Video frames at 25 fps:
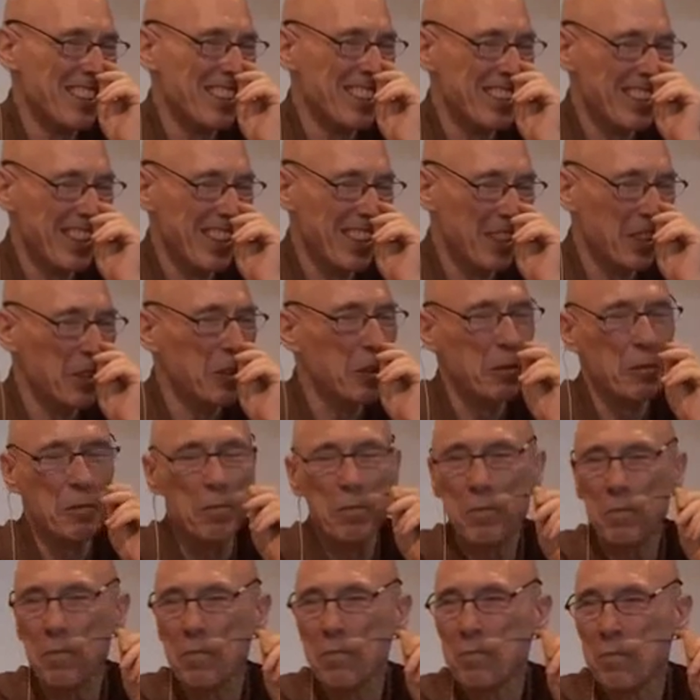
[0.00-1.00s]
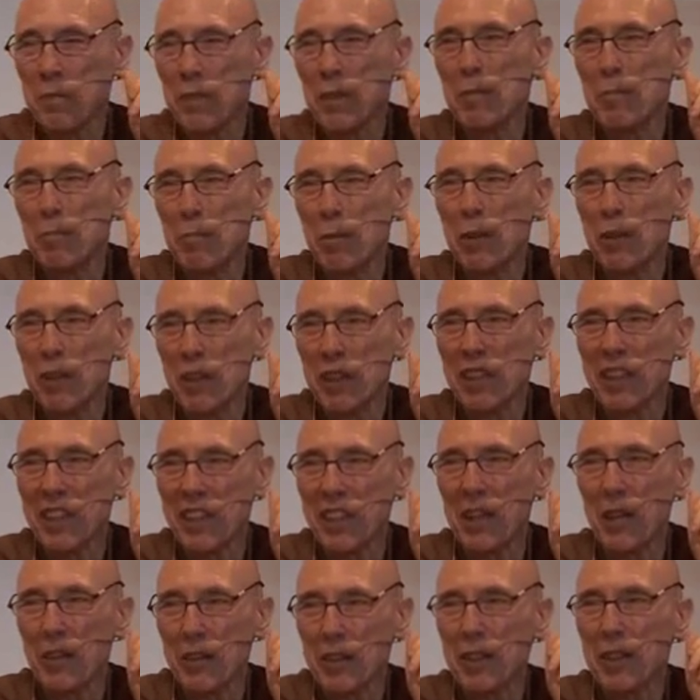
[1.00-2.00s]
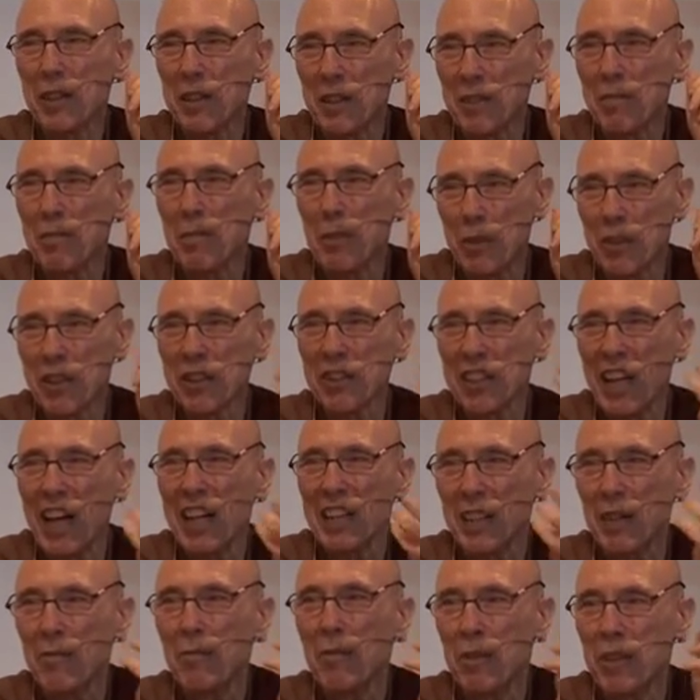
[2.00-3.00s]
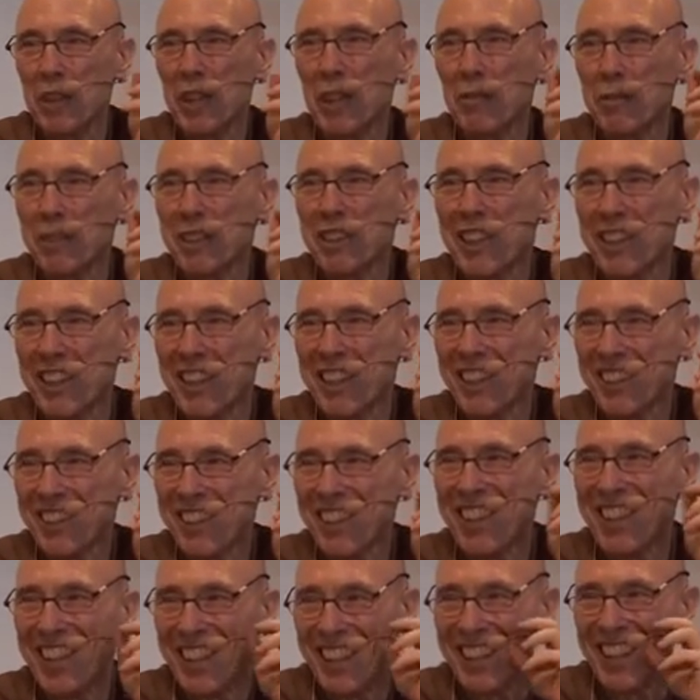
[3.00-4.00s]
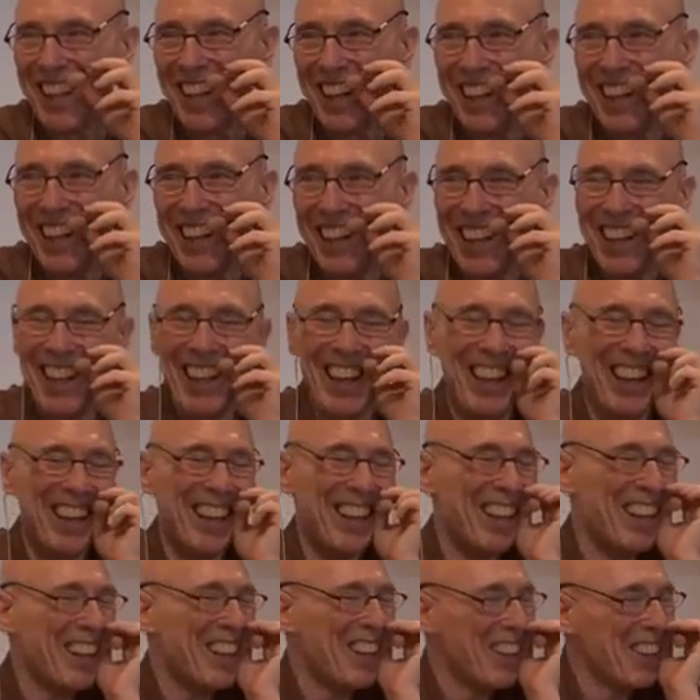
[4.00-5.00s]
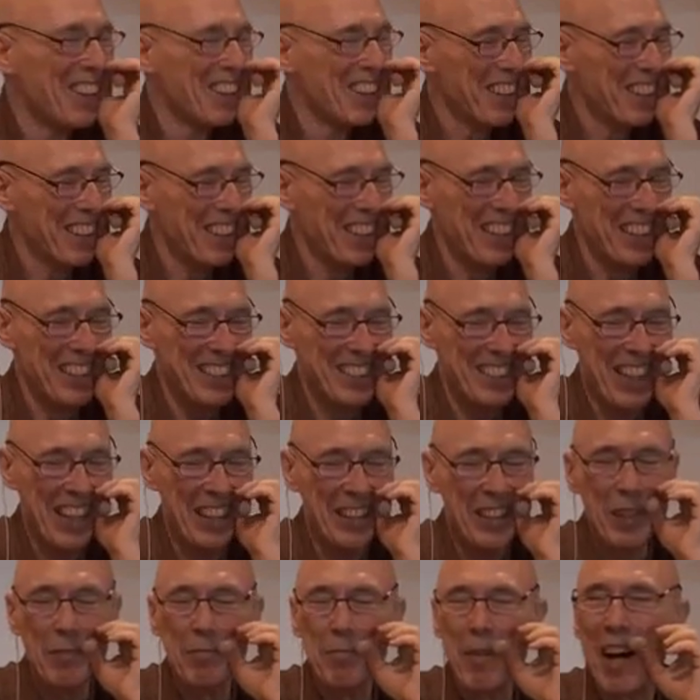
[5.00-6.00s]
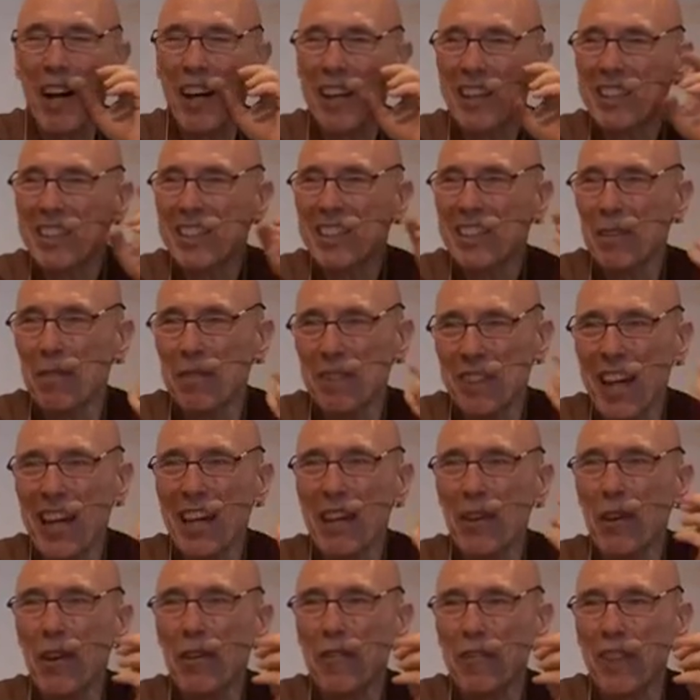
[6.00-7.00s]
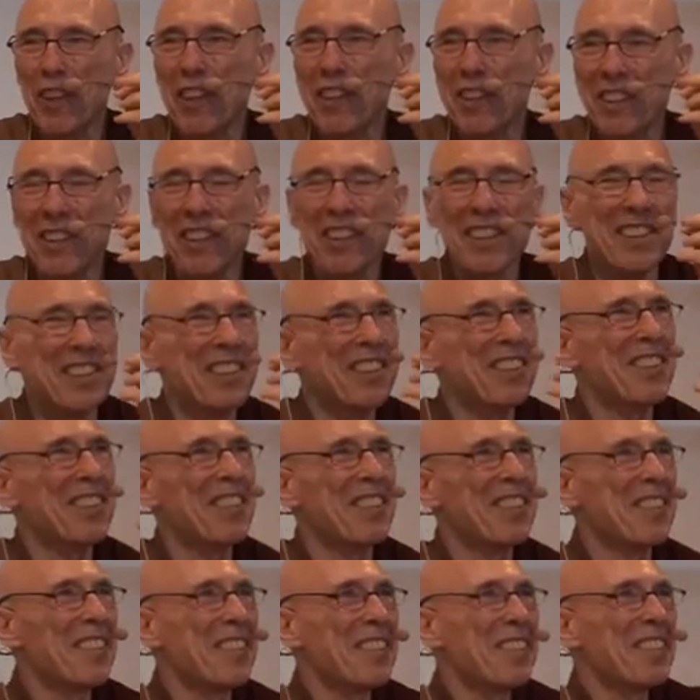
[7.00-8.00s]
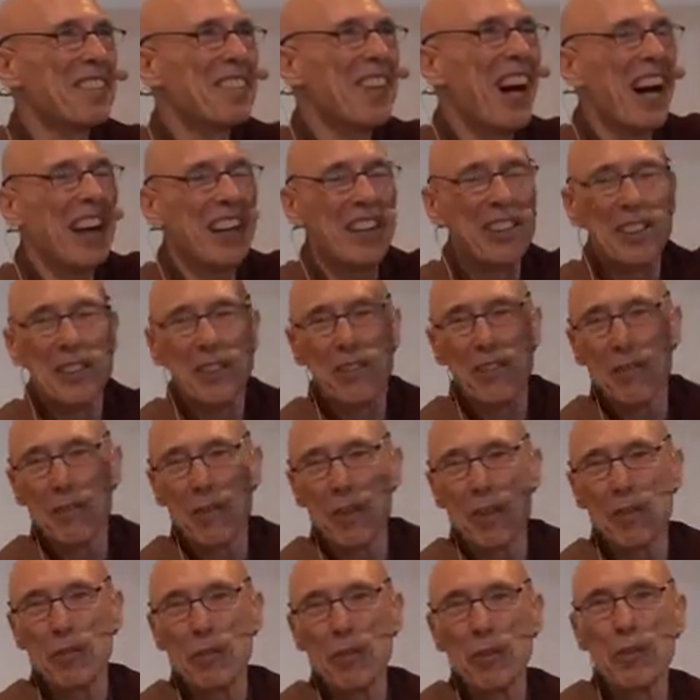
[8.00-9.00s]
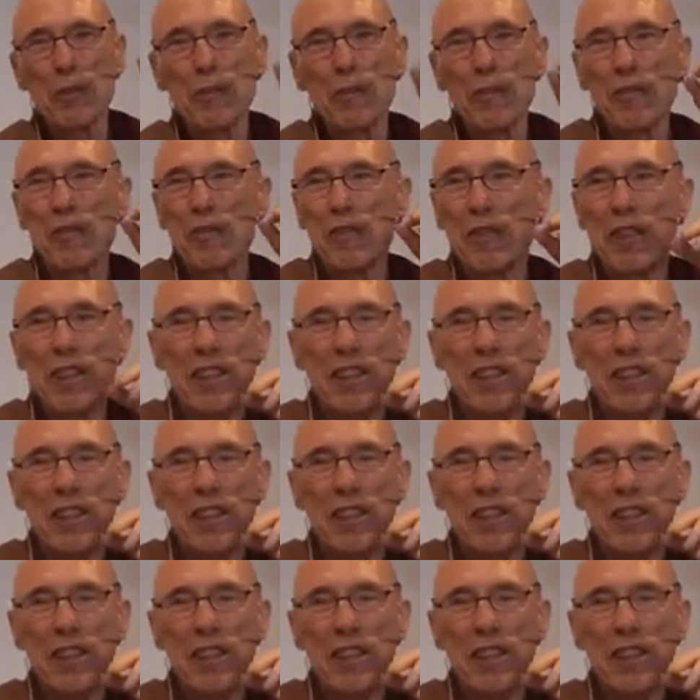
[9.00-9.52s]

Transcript: said, oh, Buddha Shakyamuni was here, and he sent the monks to take off the tiles from your roof.